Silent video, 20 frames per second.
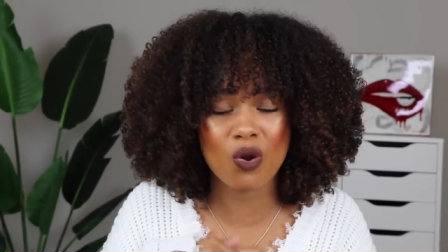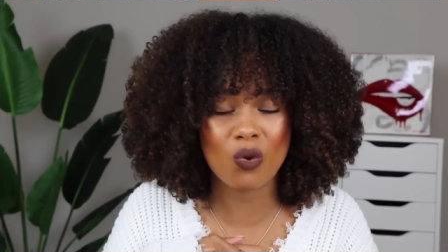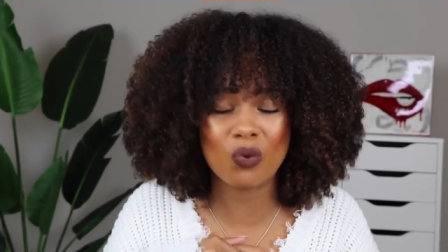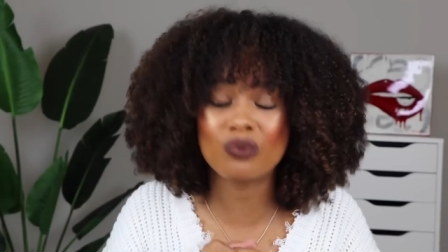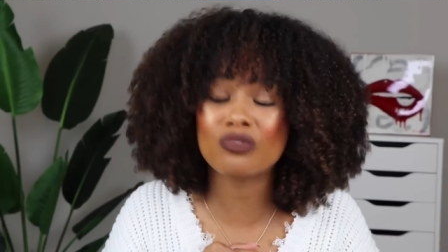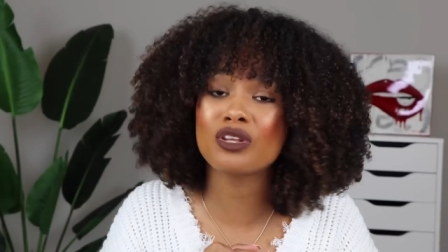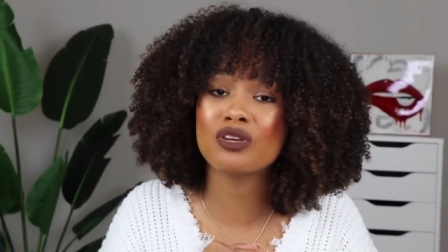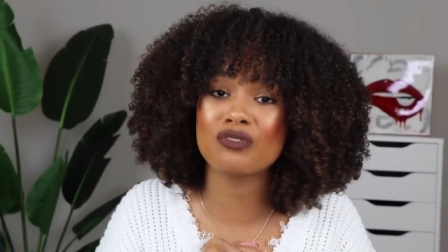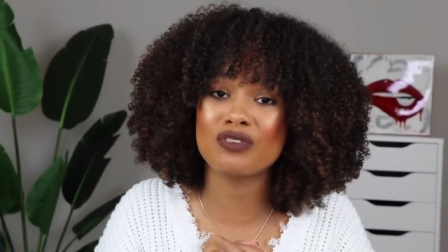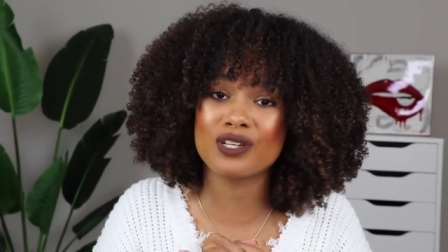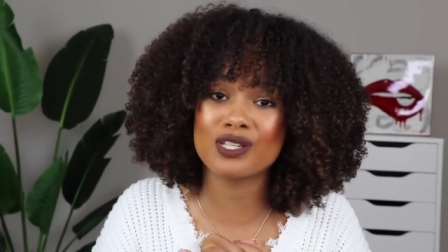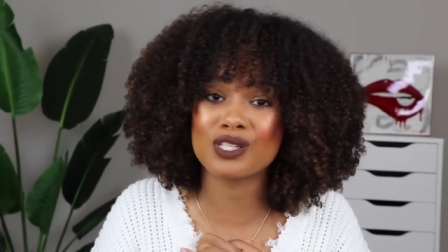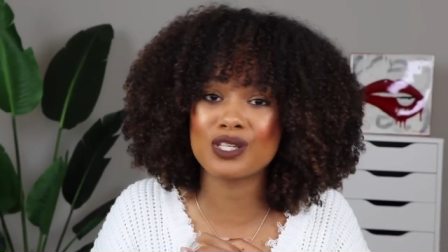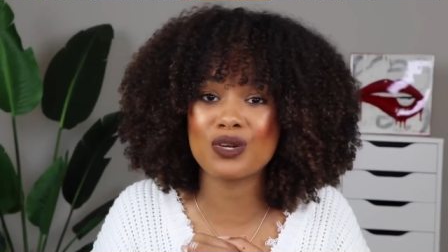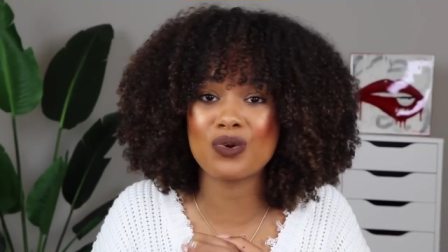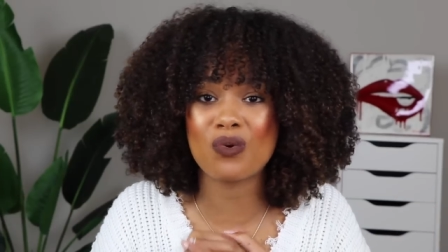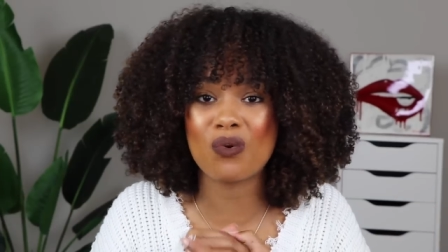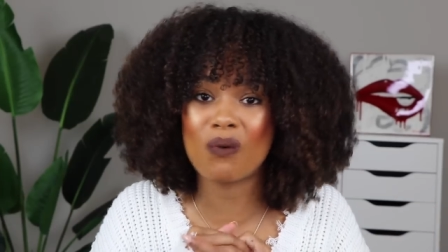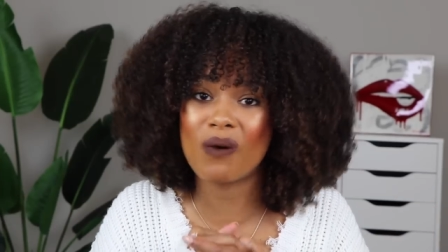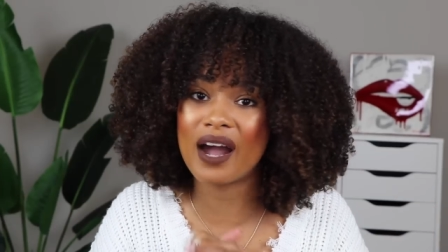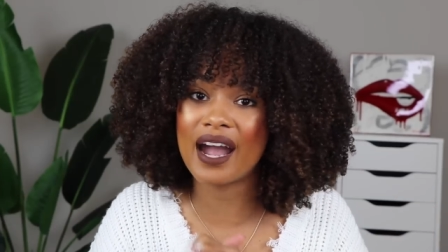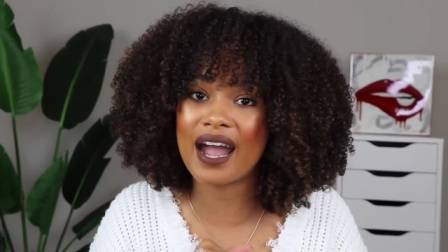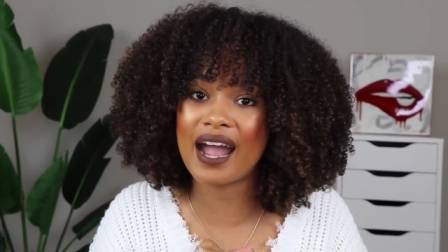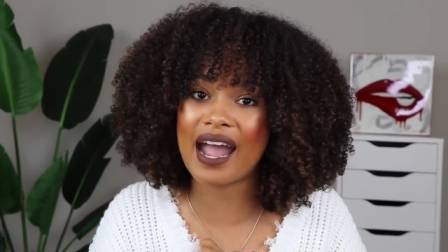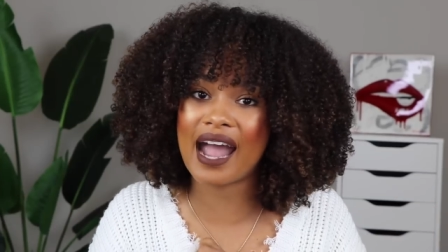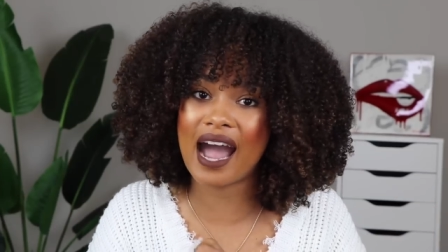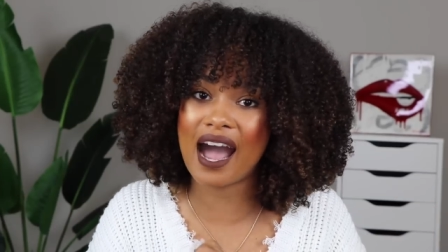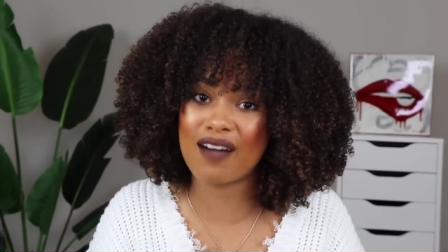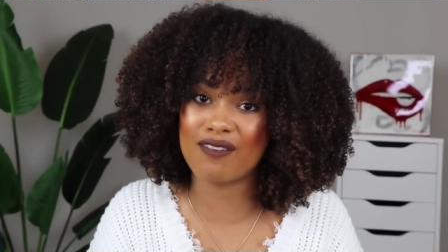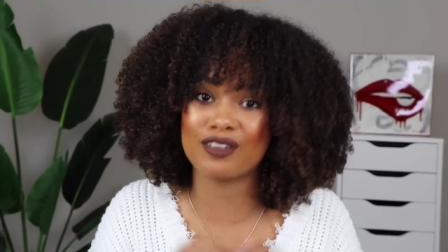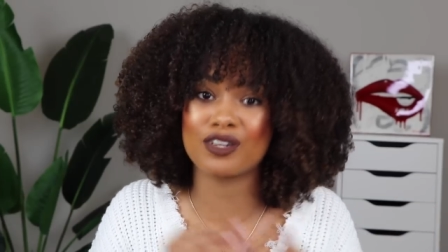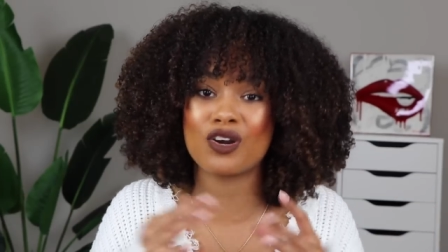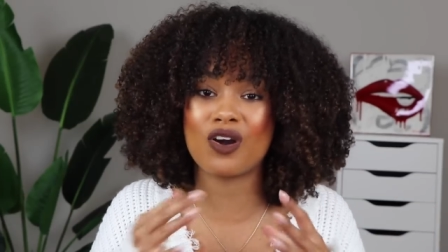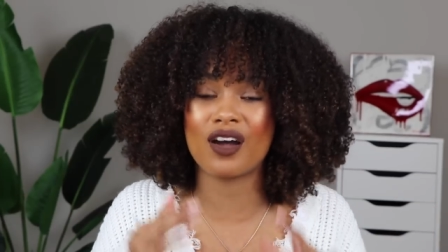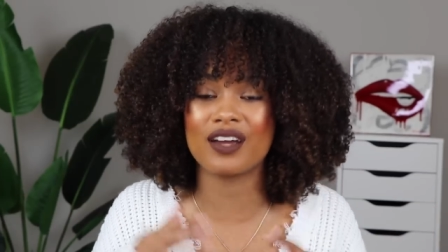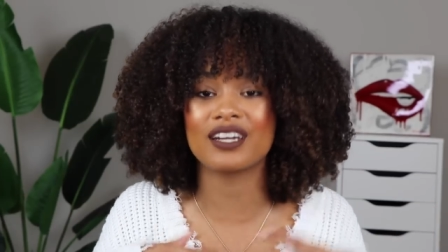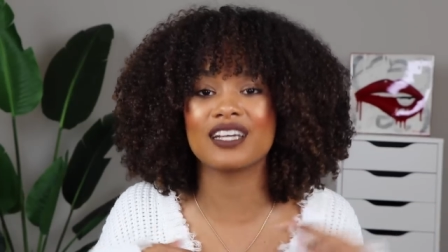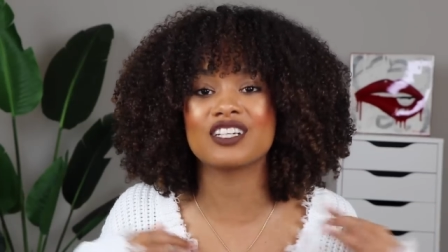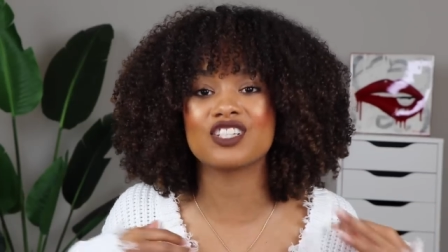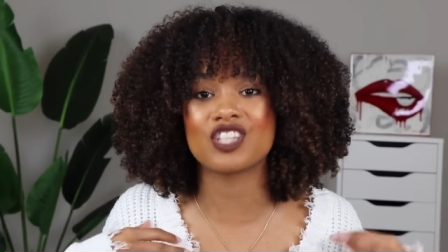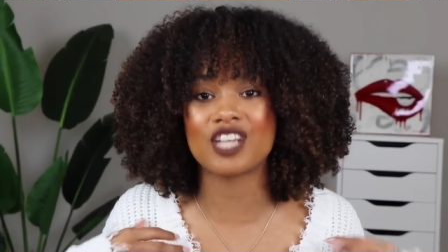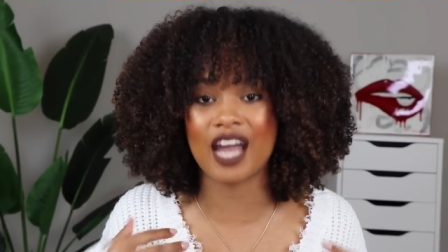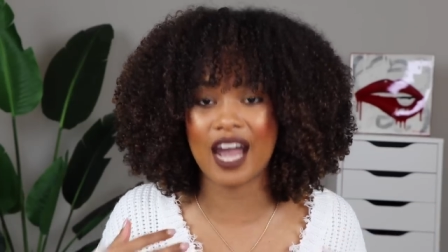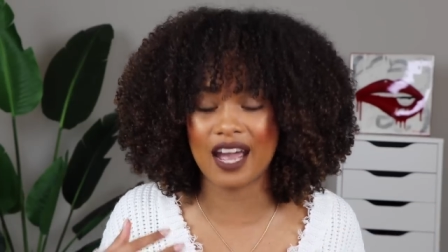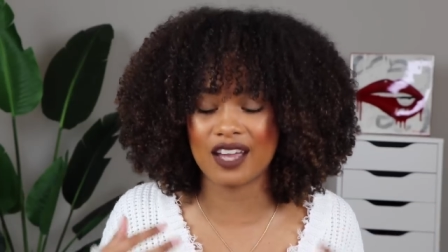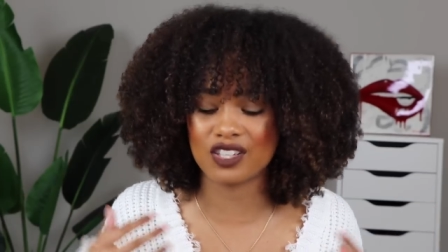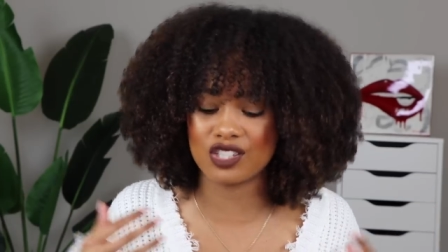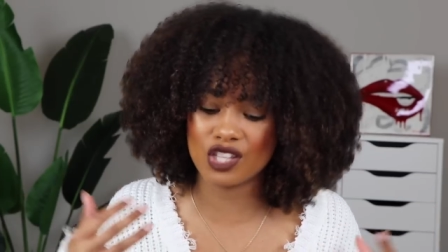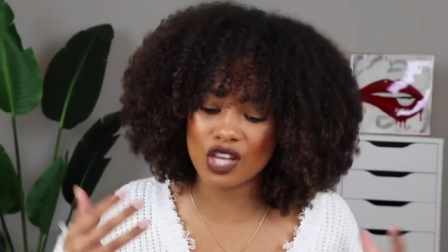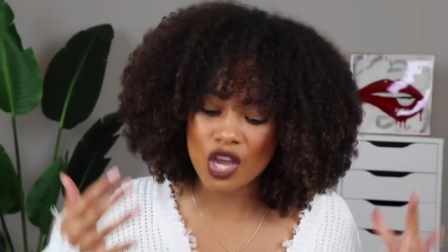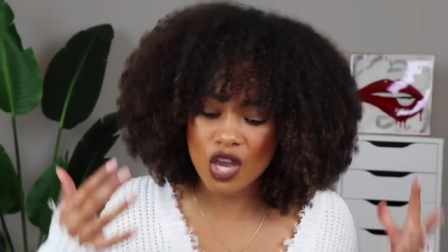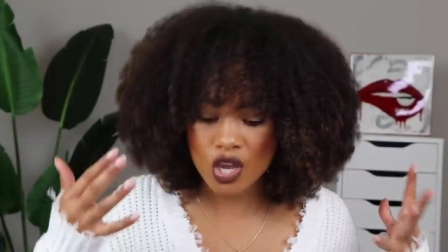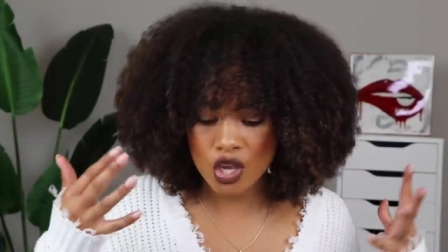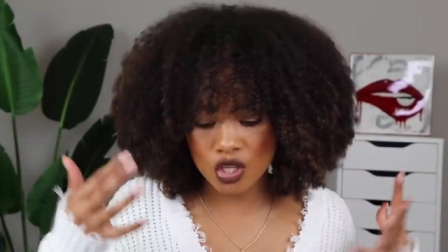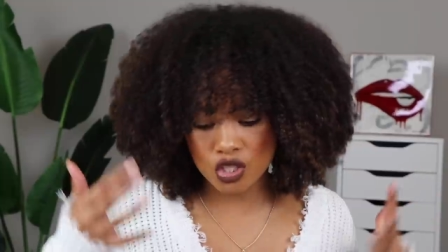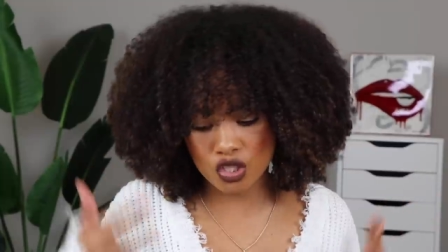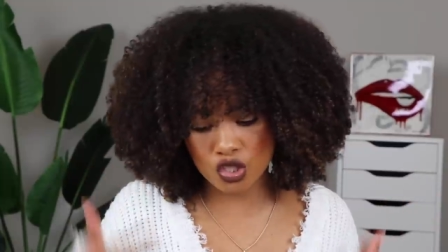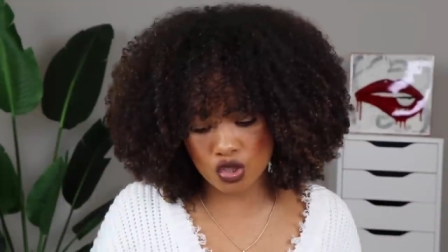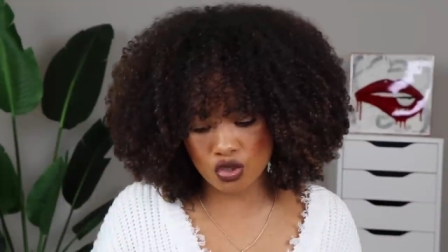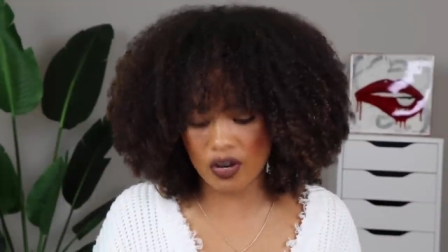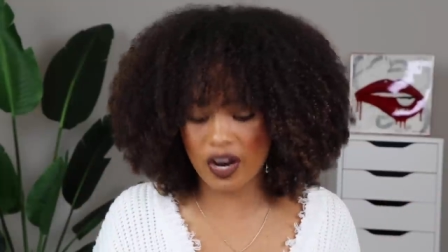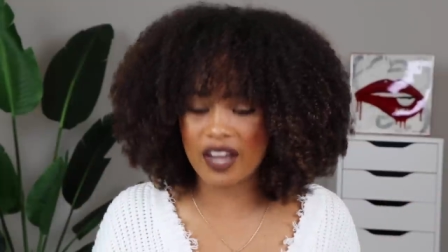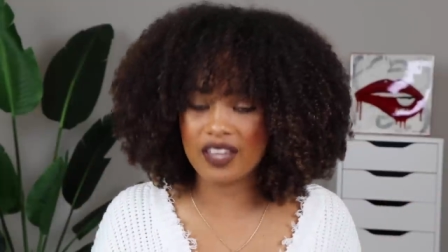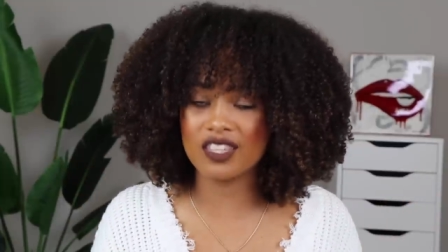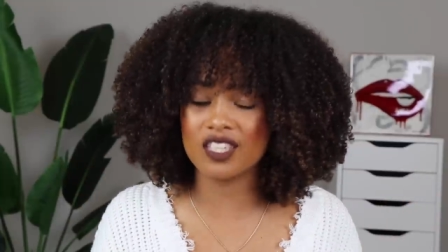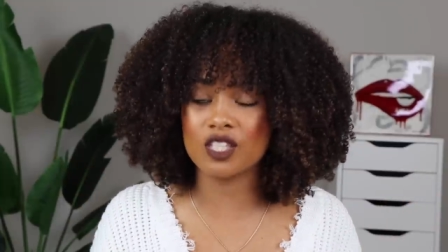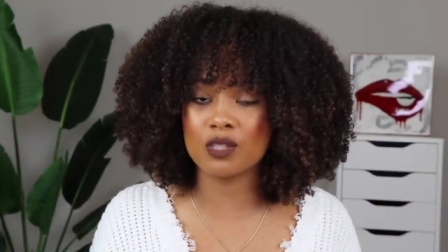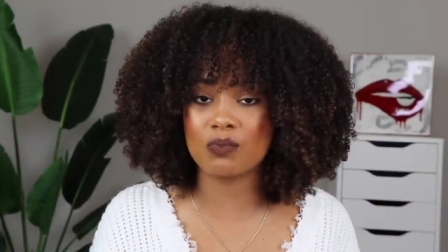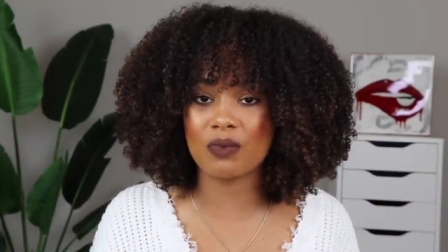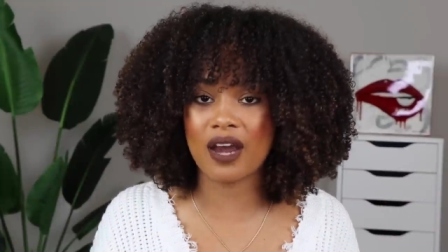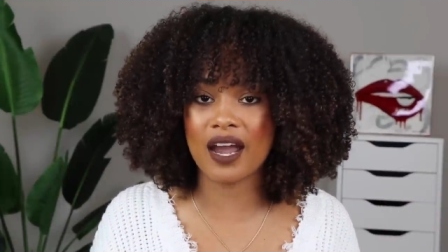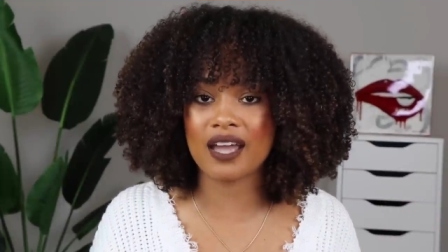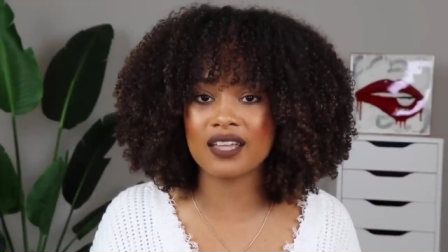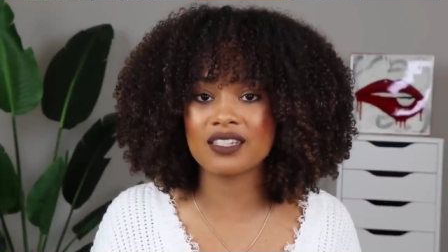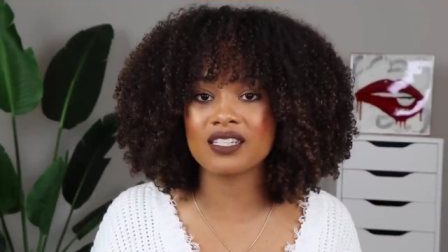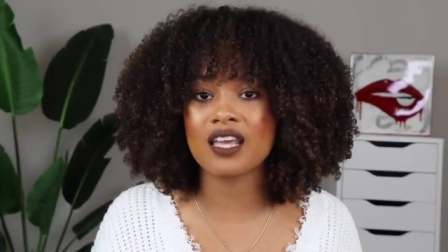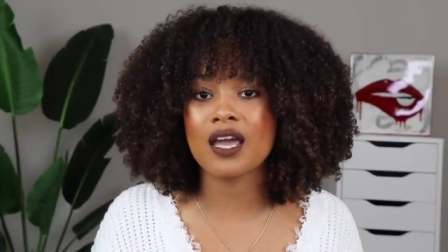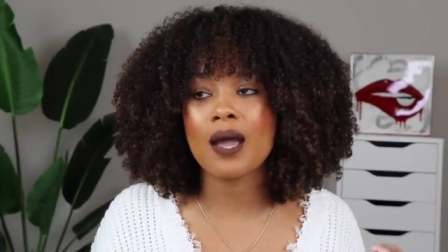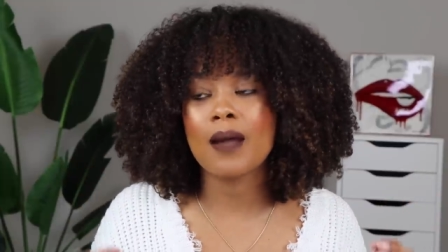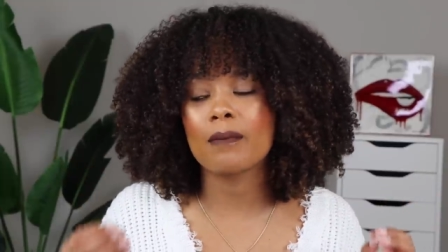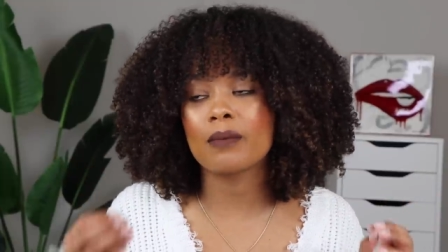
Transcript: only reason why I haven't gotten a chance to try these brands,